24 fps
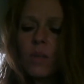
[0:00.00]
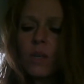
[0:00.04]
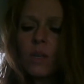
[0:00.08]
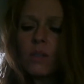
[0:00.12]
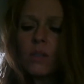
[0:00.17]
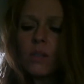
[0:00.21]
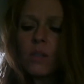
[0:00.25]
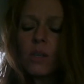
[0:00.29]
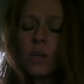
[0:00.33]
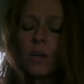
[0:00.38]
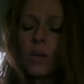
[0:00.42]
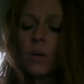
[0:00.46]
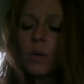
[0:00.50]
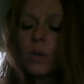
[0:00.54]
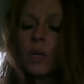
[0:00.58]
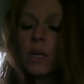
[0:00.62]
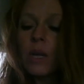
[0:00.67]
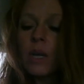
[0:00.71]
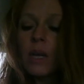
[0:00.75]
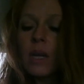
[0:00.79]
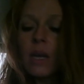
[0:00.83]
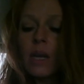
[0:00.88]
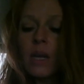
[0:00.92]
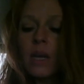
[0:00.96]
So
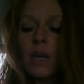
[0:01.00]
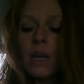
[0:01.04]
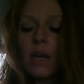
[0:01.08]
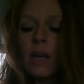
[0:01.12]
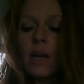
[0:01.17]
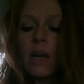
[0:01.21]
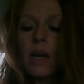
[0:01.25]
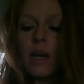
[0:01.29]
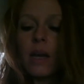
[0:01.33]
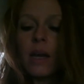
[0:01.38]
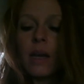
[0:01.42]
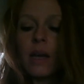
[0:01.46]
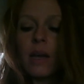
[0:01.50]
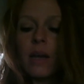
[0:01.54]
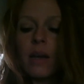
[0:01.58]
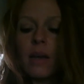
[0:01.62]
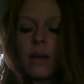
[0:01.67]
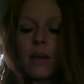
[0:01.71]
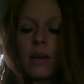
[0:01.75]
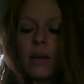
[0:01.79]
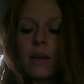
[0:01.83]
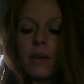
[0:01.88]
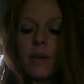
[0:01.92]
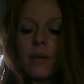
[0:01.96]

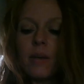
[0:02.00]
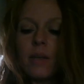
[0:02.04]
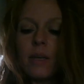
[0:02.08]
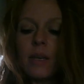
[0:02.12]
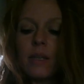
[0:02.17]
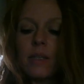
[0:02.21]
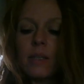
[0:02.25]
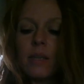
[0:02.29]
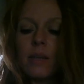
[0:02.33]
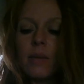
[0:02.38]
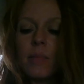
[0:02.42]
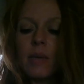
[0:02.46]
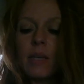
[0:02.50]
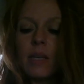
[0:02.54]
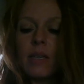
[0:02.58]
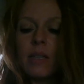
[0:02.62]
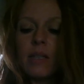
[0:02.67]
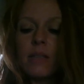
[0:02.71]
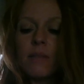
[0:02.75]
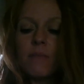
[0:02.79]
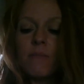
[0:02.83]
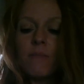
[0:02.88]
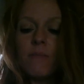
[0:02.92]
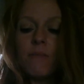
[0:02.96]
I guess I'm making
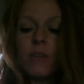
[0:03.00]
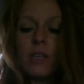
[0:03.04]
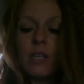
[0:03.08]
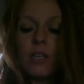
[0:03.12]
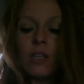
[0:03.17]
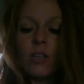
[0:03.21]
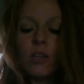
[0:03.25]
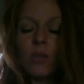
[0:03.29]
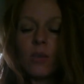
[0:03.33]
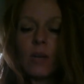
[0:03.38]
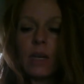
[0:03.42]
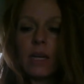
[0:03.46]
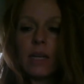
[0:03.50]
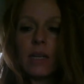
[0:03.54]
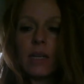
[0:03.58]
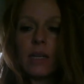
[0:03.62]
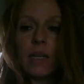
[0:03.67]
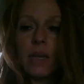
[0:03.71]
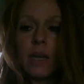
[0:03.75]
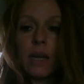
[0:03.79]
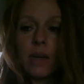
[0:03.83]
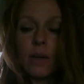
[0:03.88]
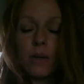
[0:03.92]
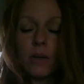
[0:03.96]
this video right
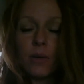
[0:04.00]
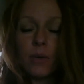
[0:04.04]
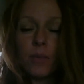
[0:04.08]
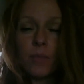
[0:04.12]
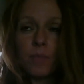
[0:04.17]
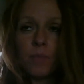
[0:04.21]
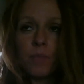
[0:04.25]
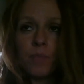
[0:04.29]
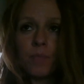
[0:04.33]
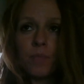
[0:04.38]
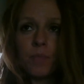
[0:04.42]
now,